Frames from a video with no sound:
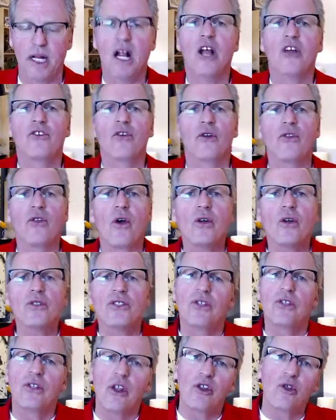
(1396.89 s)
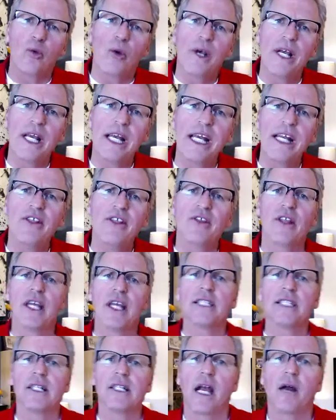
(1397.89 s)
So those are the three
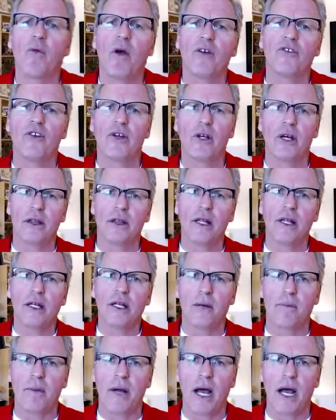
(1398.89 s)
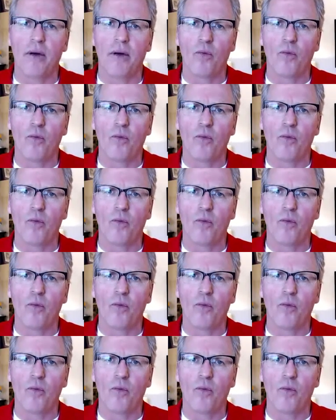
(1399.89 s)
things that I want you to think about